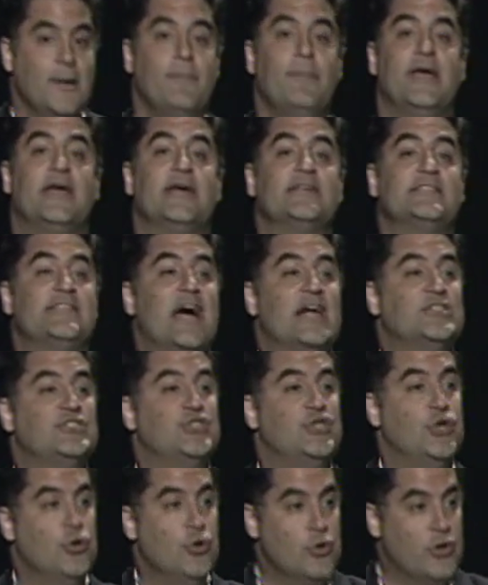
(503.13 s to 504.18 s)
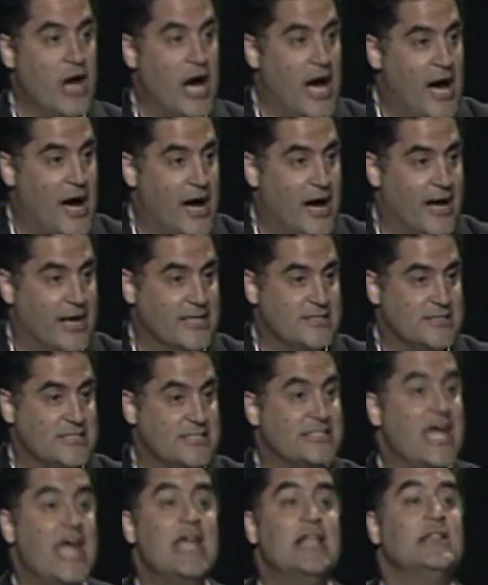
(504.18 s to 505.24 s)
Because that's you guys.
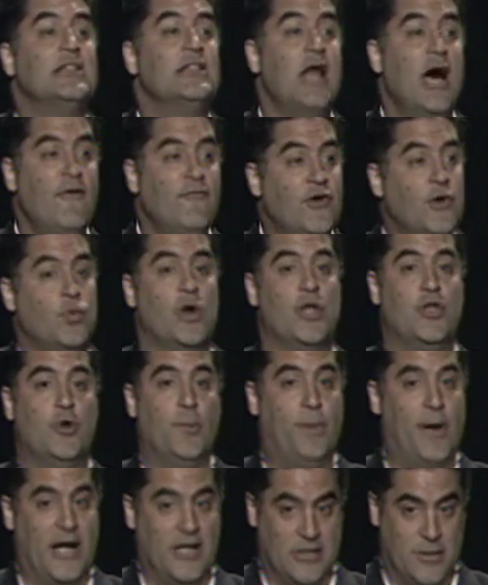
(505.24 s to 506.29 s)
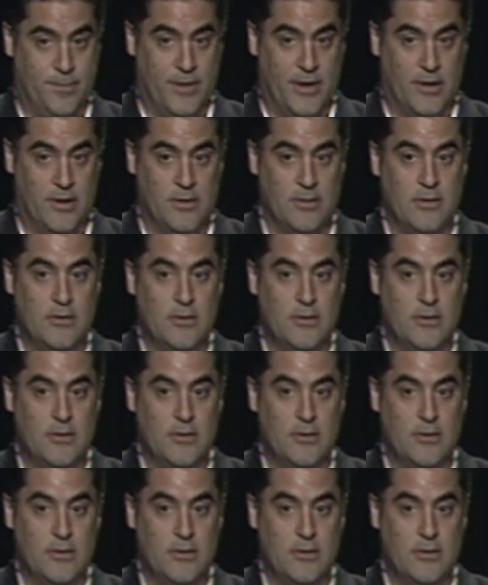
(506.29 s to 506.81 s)
They love it when you pay the bill.